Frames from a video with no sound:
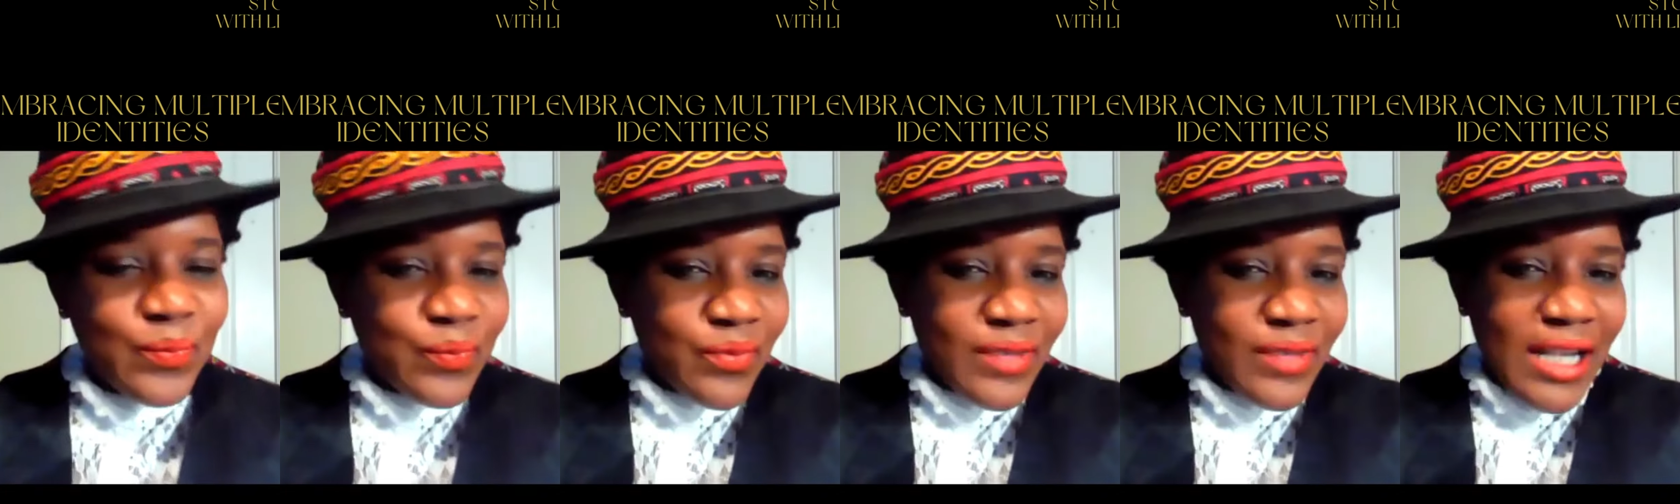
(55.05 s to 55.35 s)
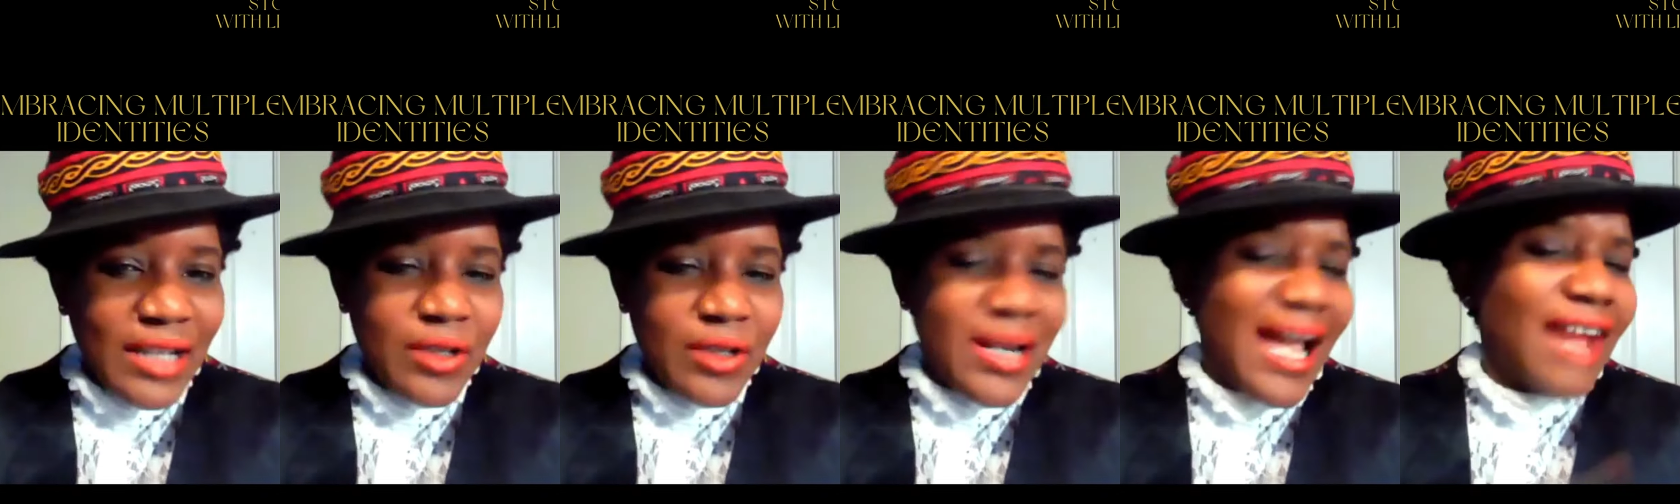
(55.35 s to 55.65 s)

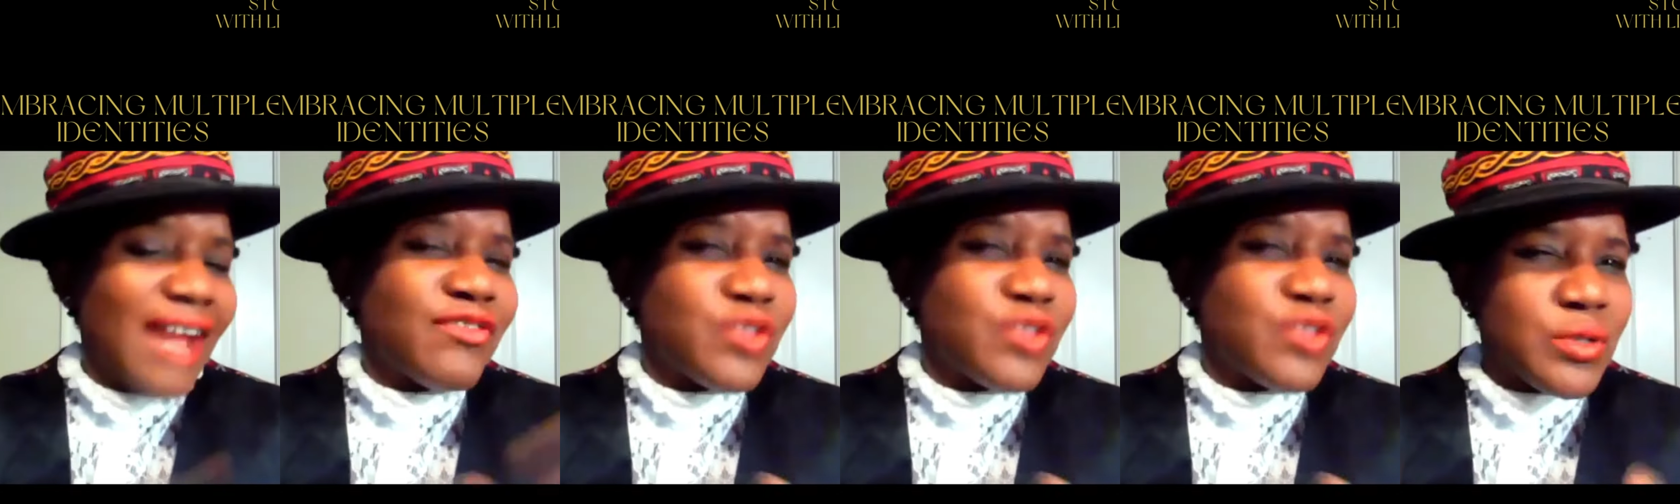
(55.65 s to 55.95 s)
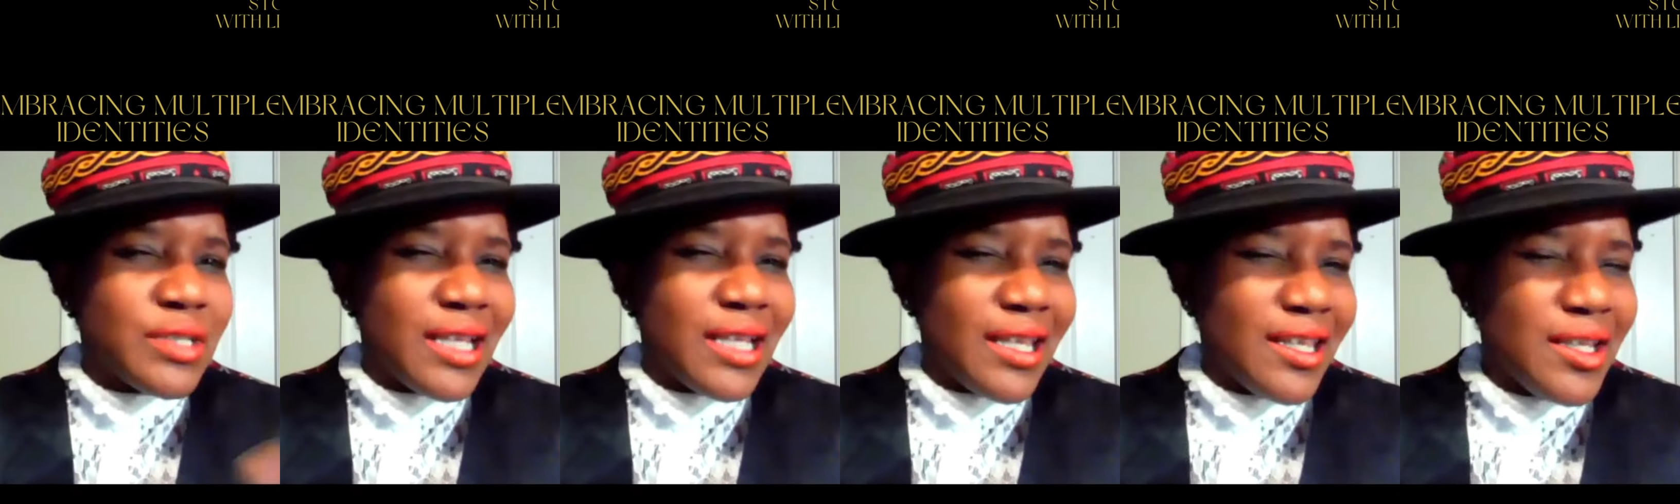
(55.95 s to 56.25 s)
Mm-hmm. I don't have to
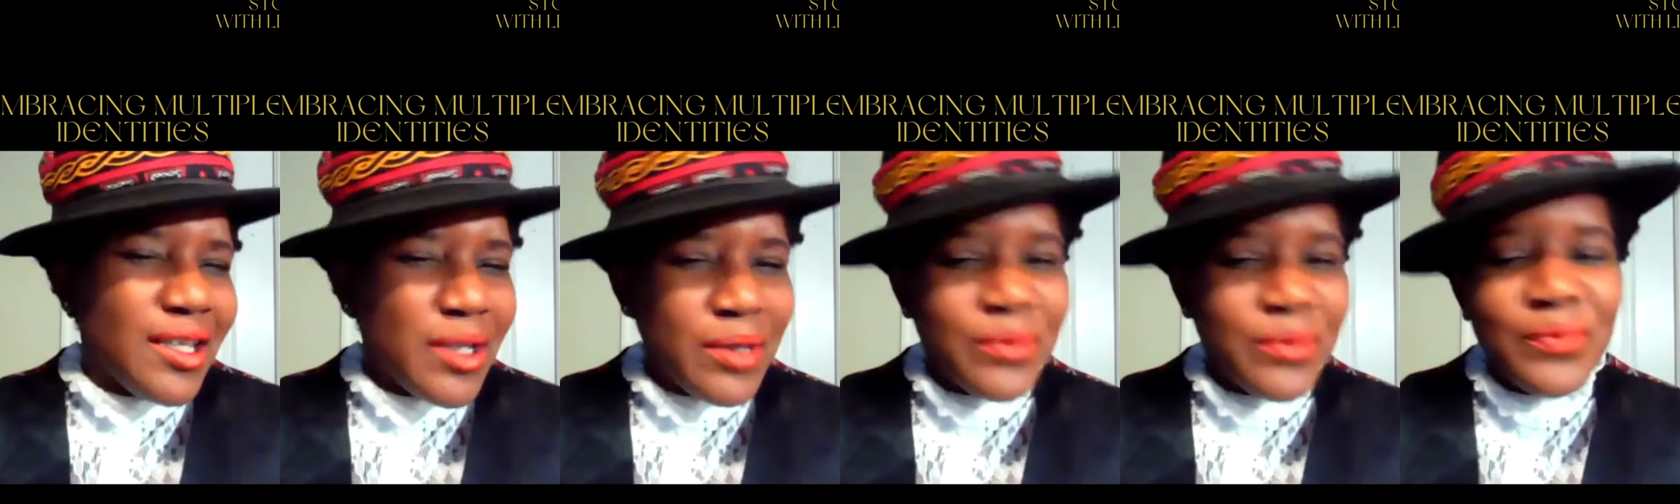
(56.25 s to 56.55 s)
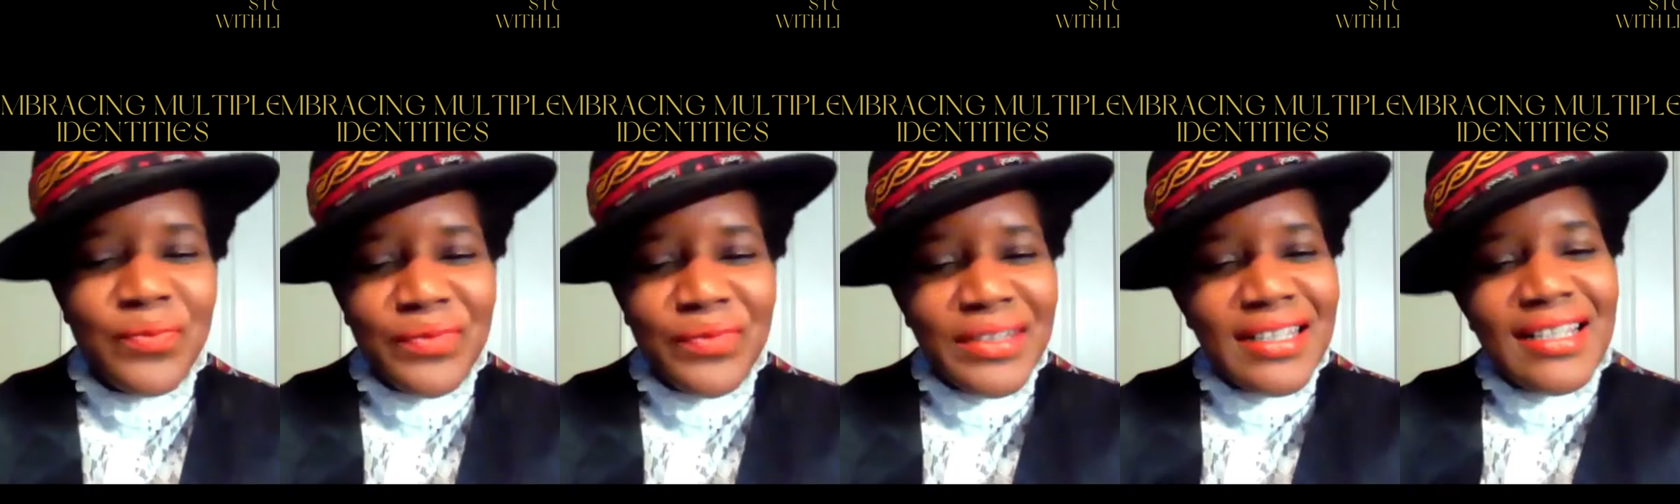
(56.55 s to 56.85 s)
say, you know,
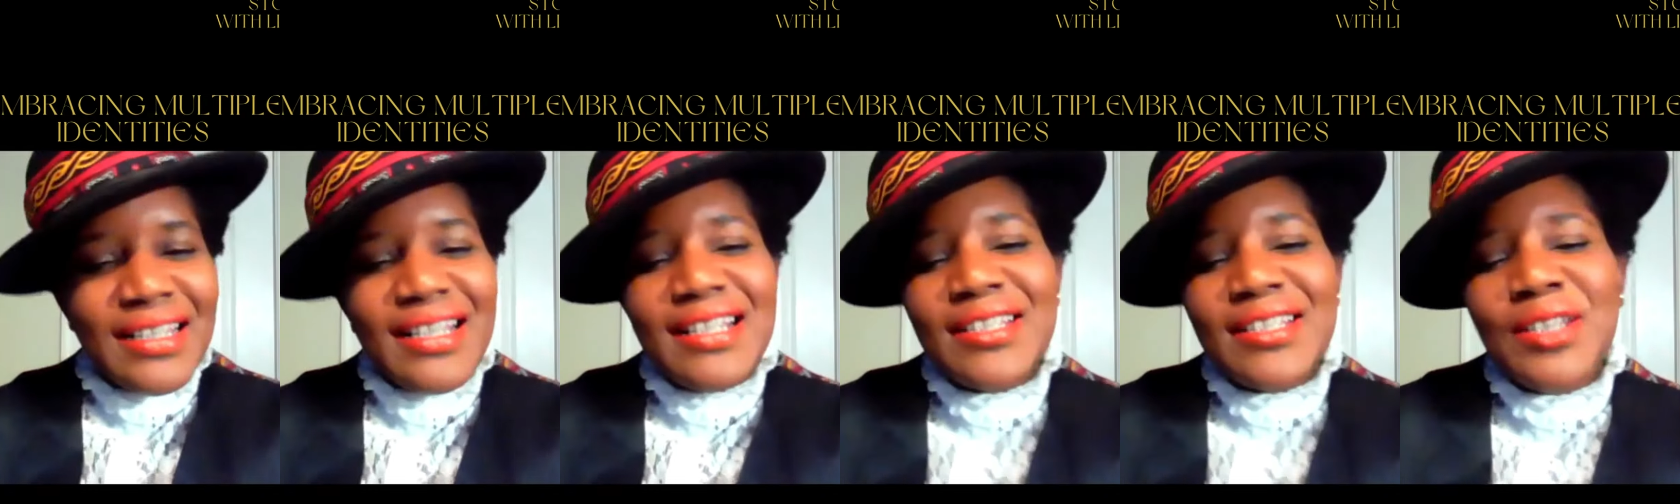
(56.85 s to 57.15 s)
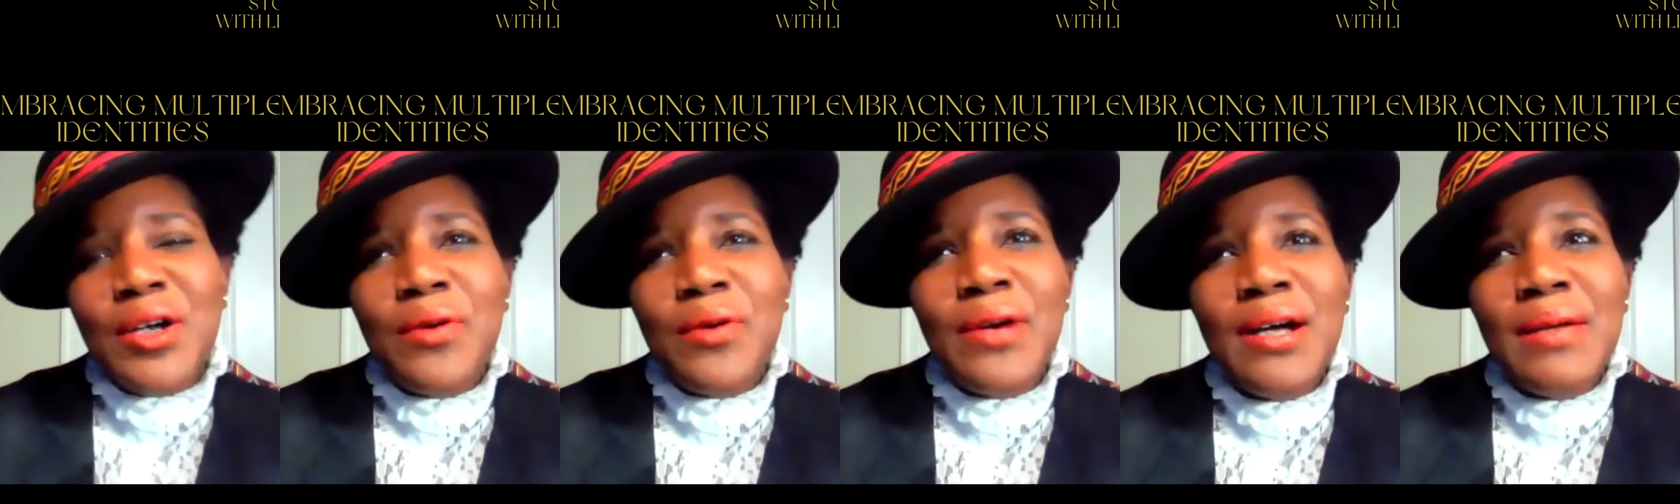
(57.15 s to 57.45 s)

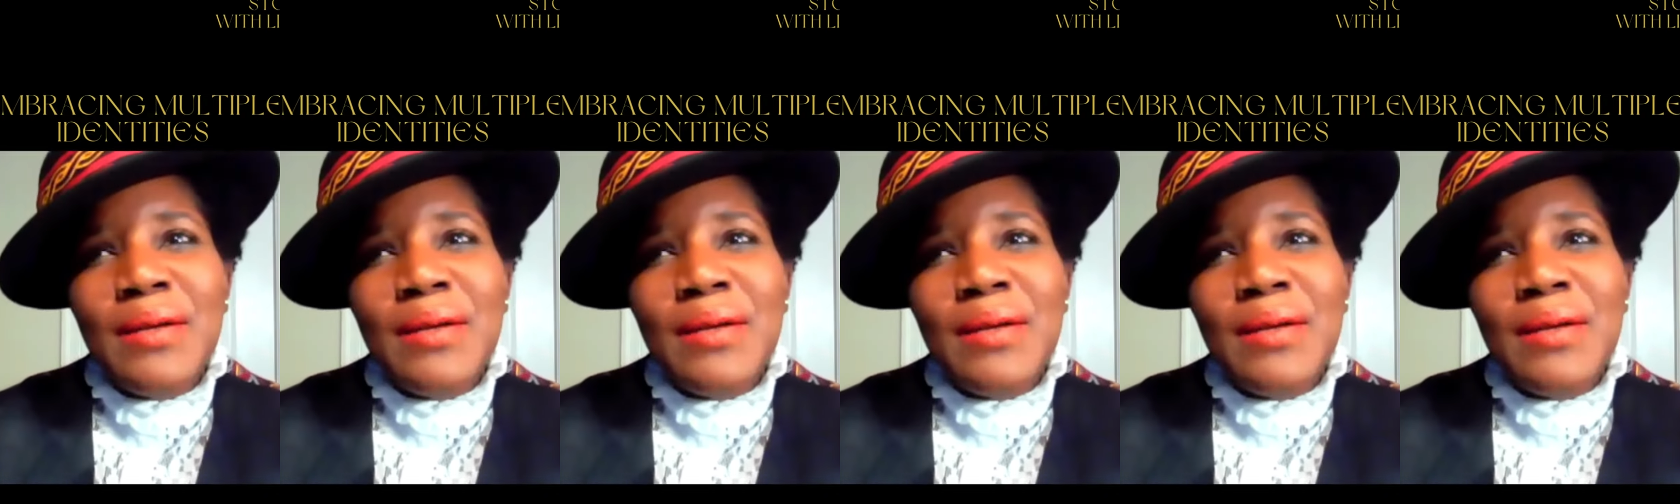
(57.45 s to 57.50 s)
so